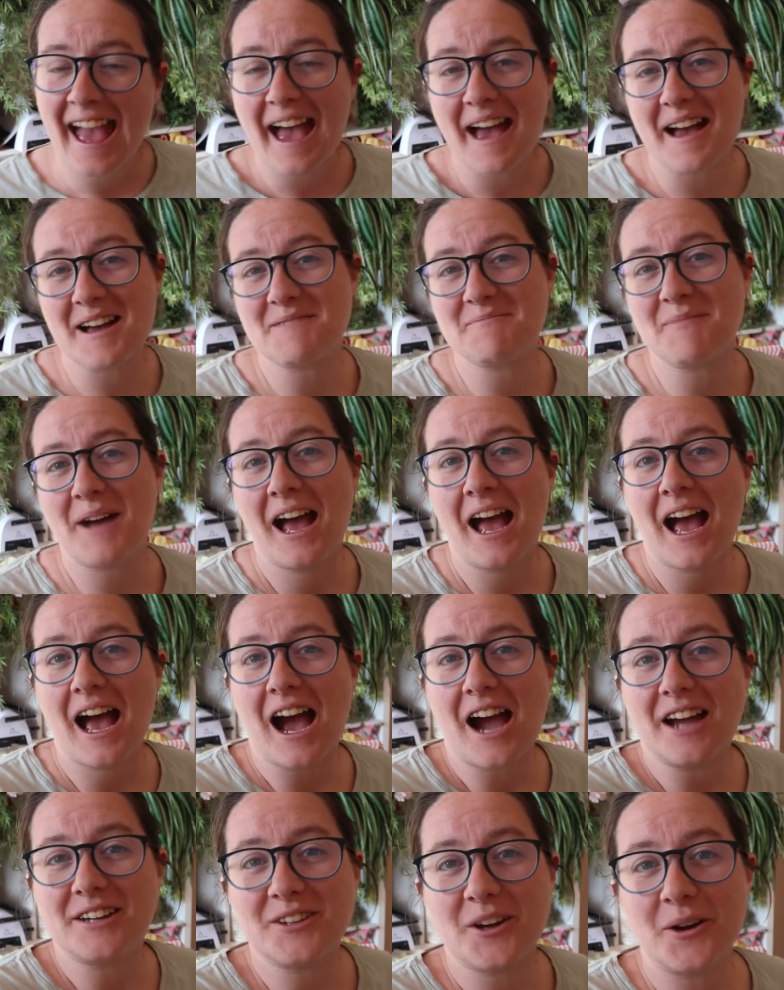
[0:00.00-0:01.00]

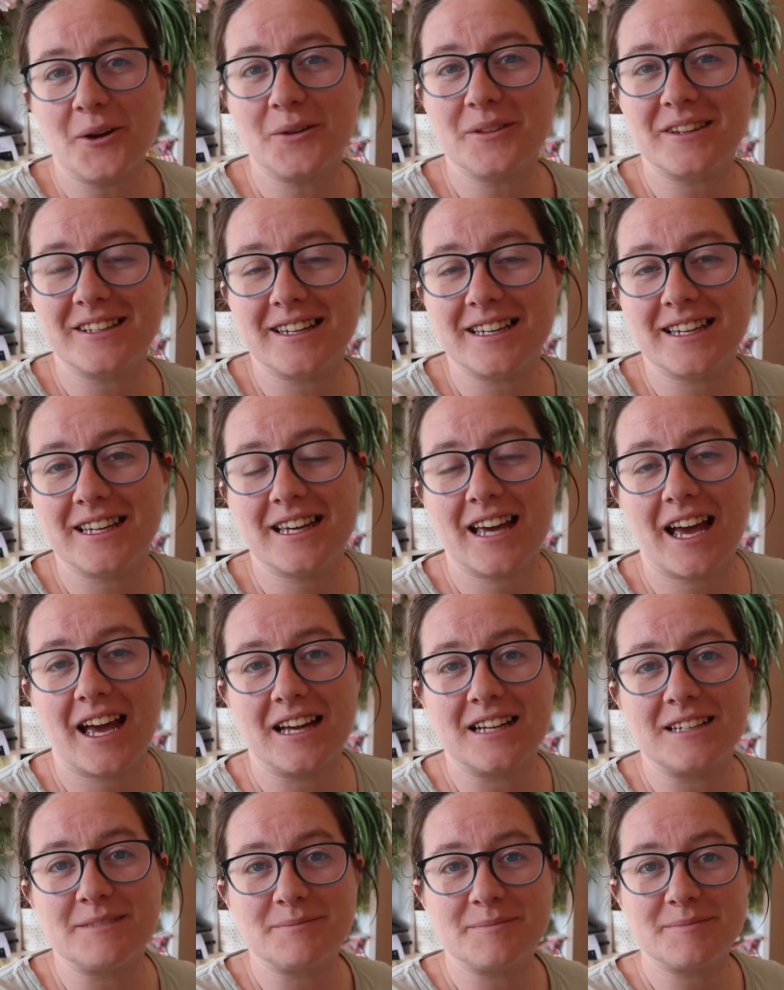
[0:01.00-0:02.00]
I know
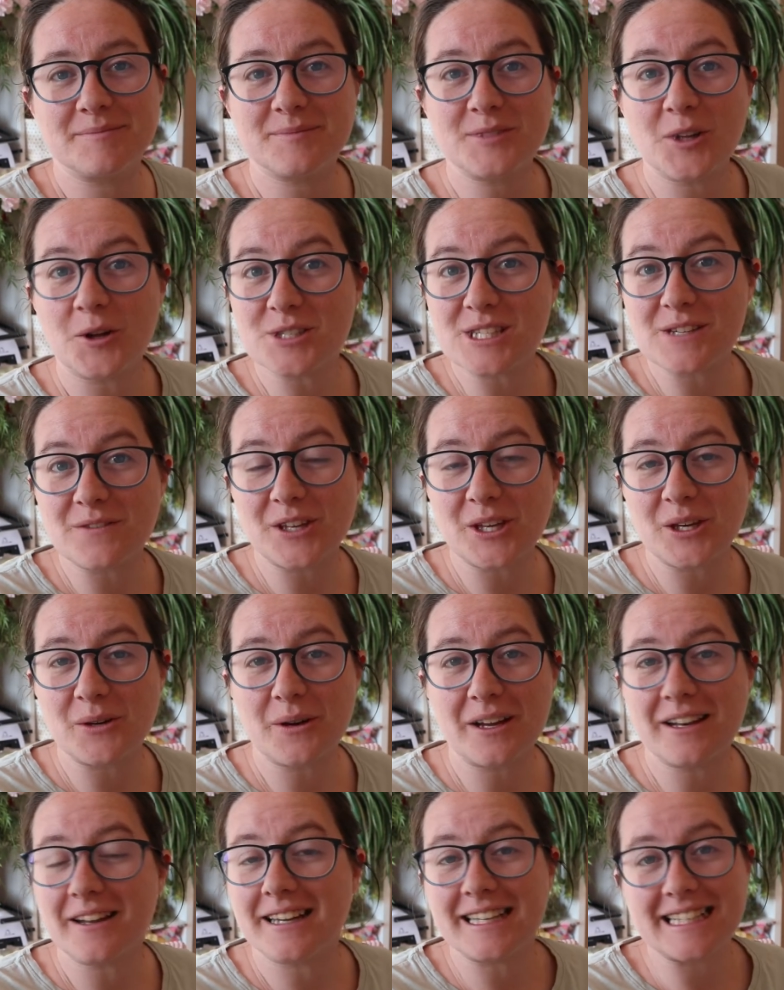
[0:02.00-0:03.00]
that lots of you
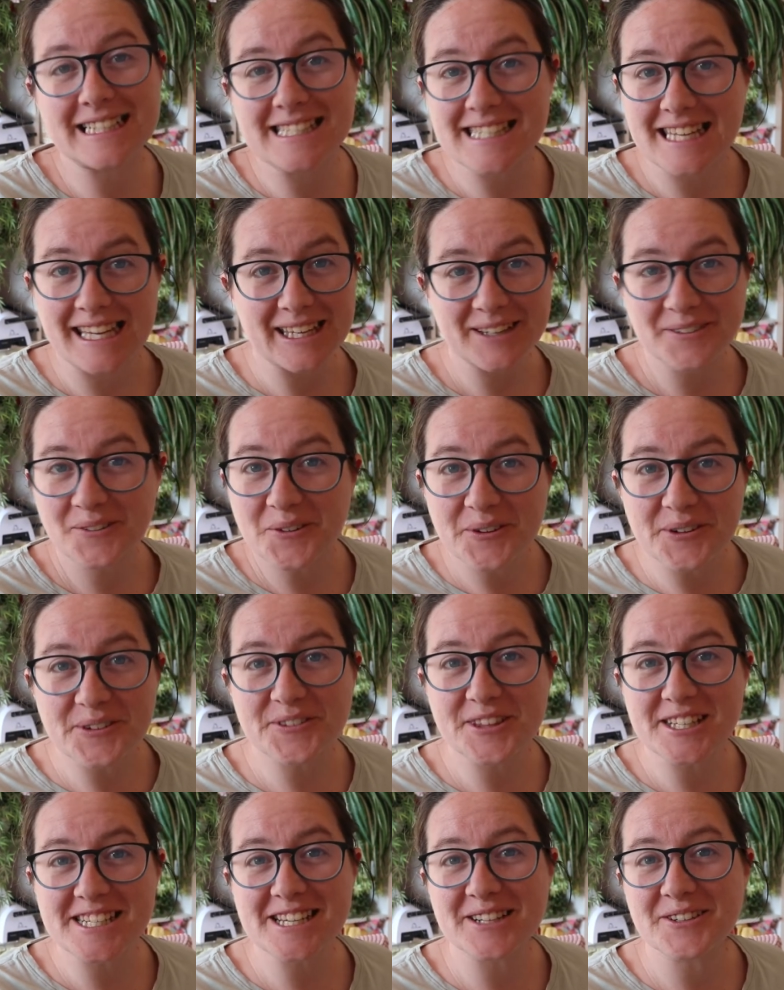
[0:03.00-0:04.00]
like seeing all
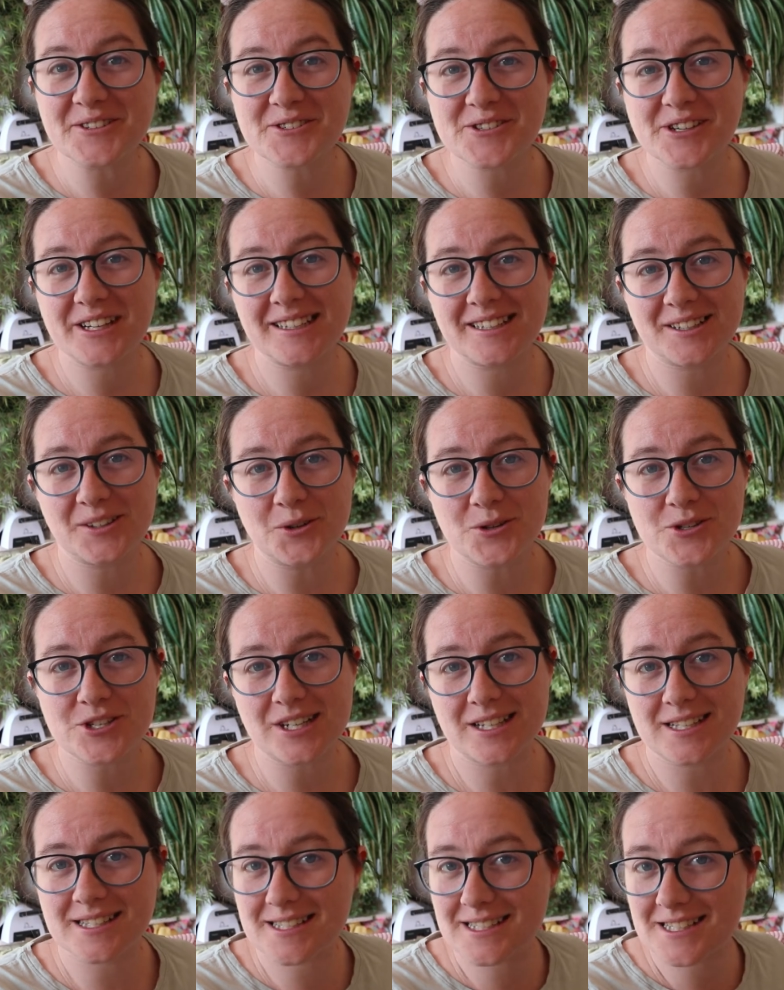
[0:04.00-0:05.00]
of the children, not
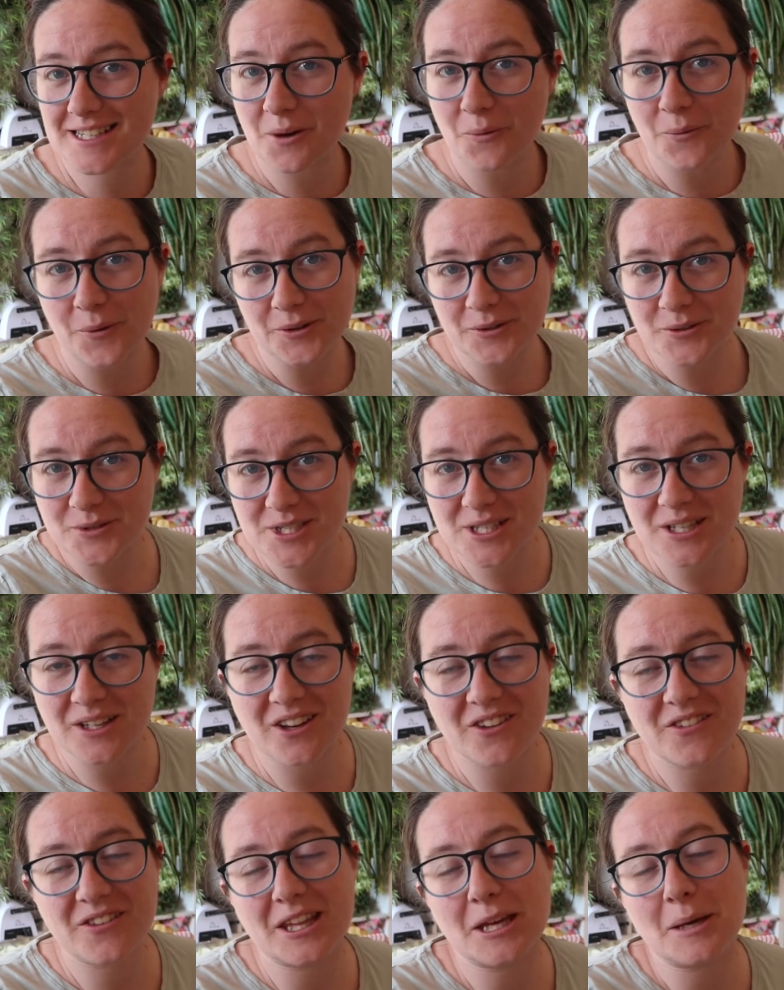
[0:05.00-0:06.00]
just one or
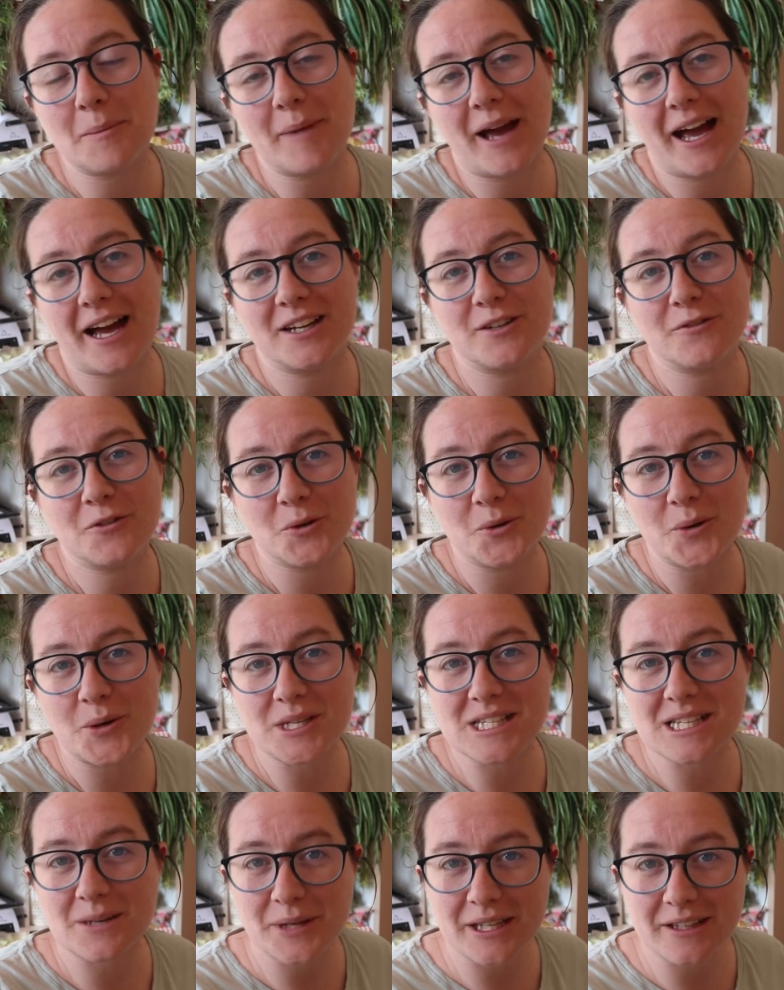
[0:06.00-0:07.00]
two of them, and of
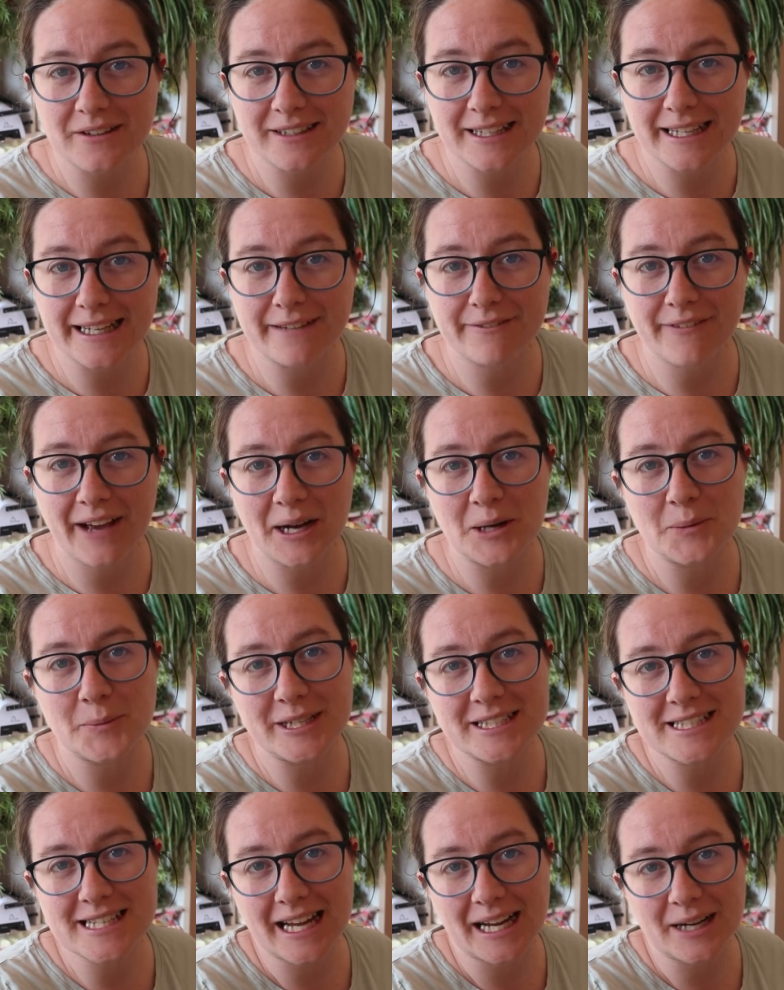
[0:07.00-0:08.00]
course we couldn't leave
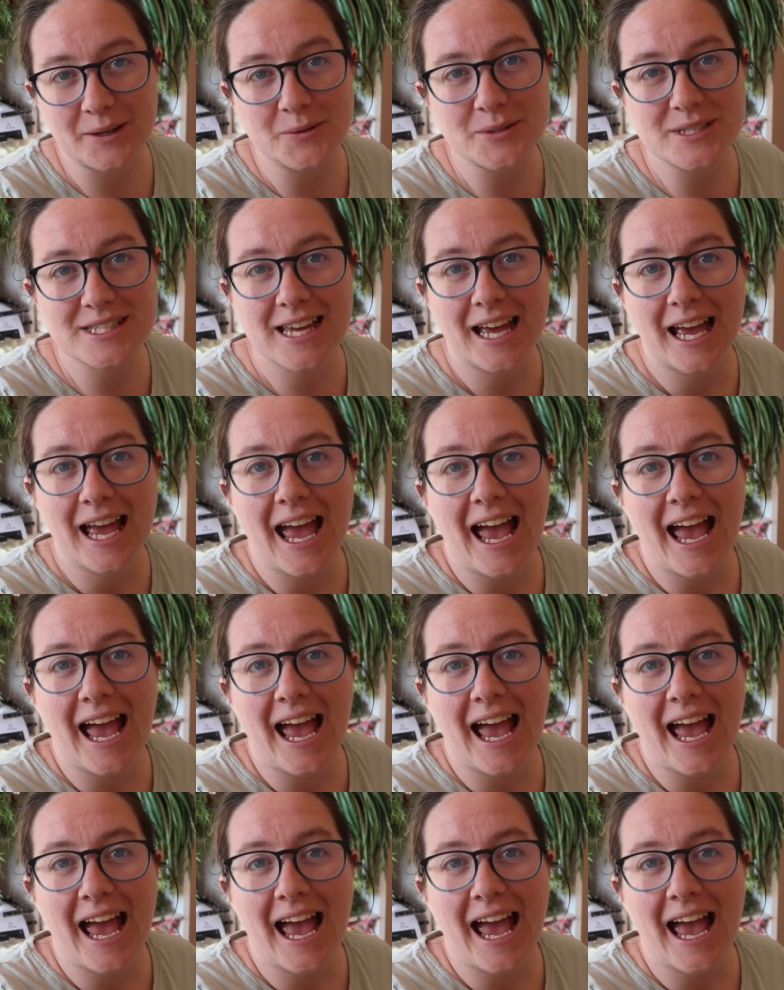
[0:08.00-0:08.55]
Albert out.